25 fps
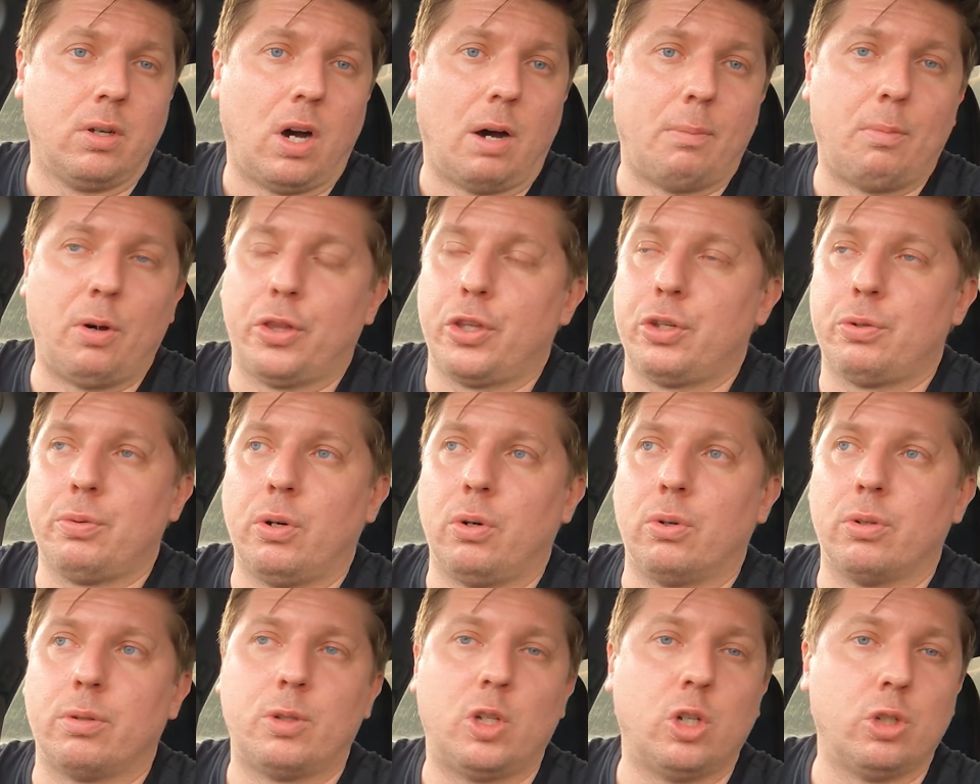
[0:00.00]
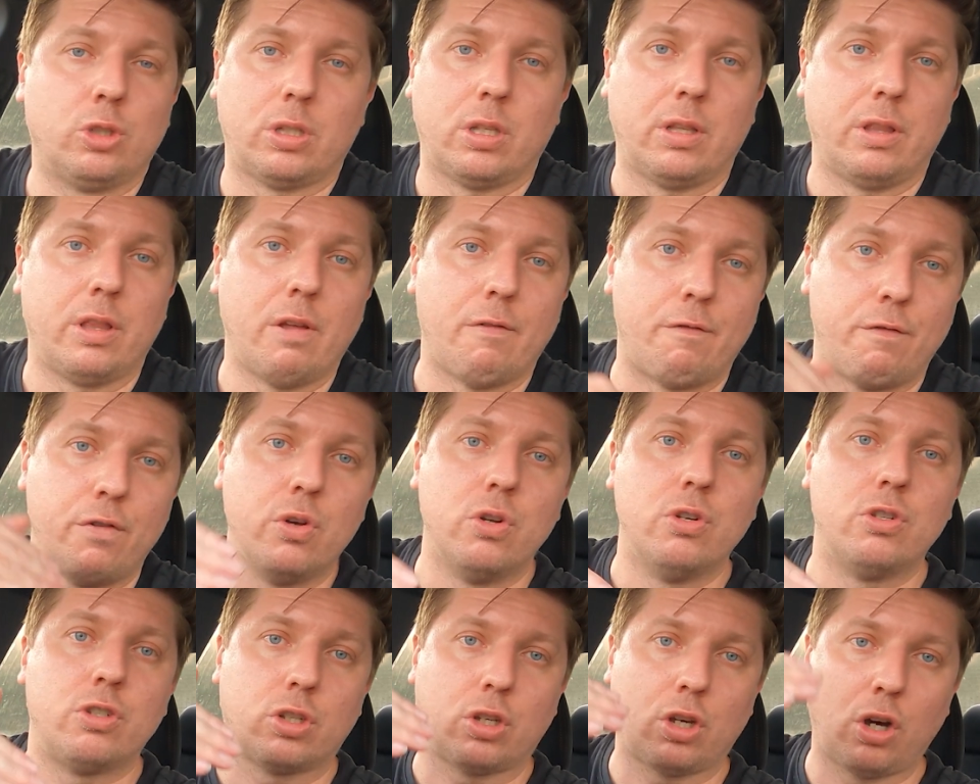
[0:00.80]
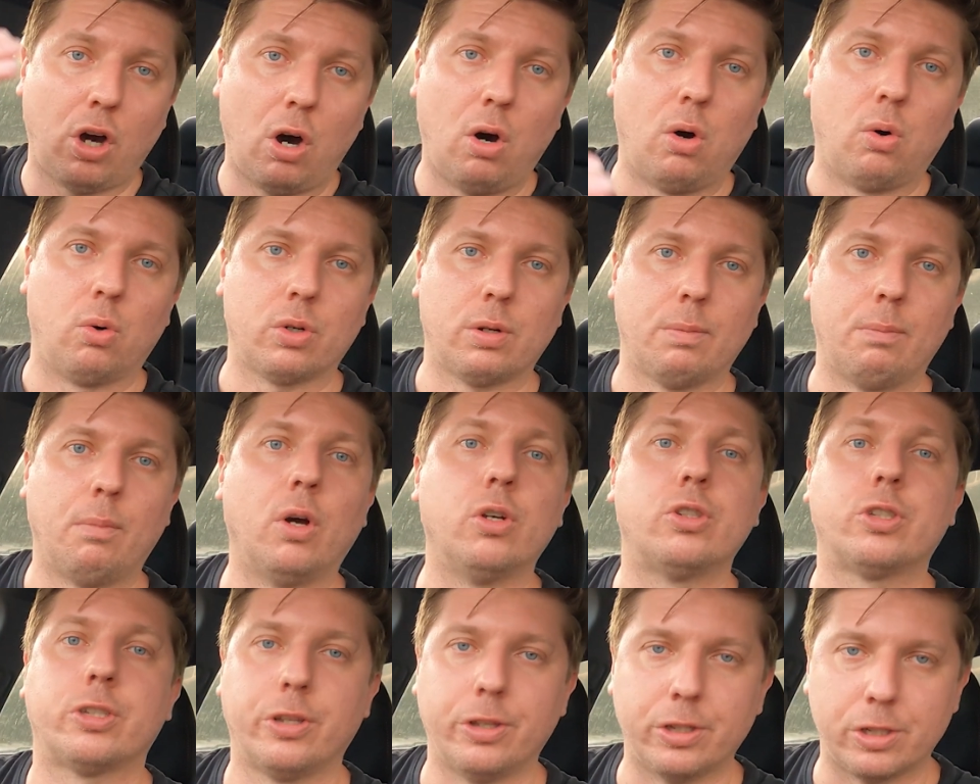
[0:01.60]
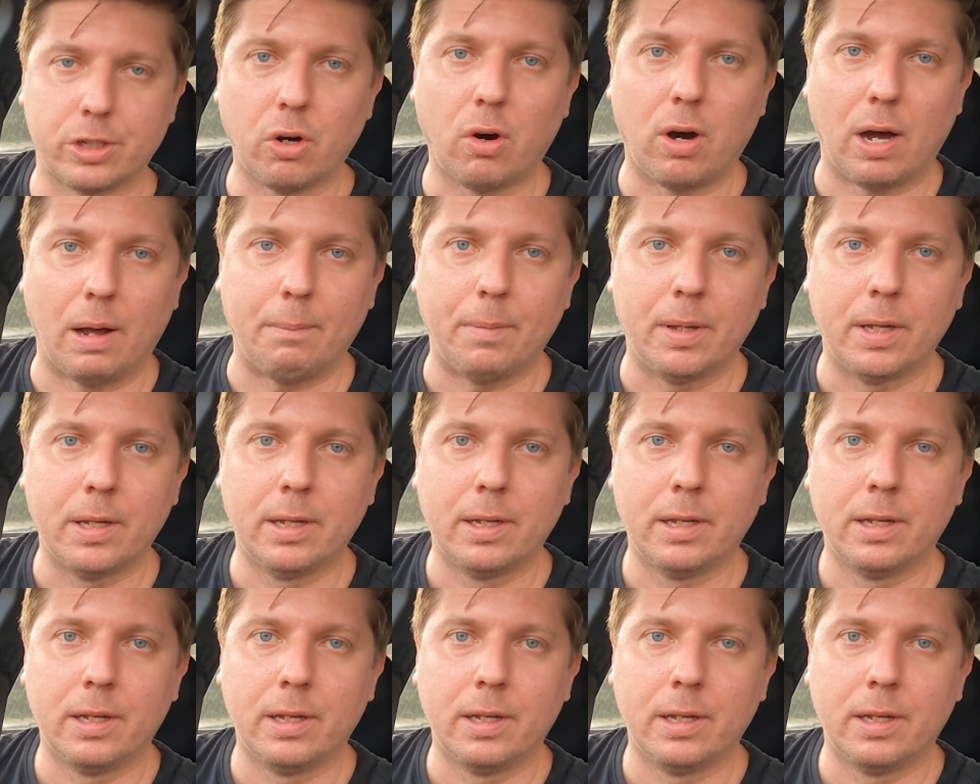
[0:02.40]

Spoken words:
I'm not thrilled because the food's cold most of the time.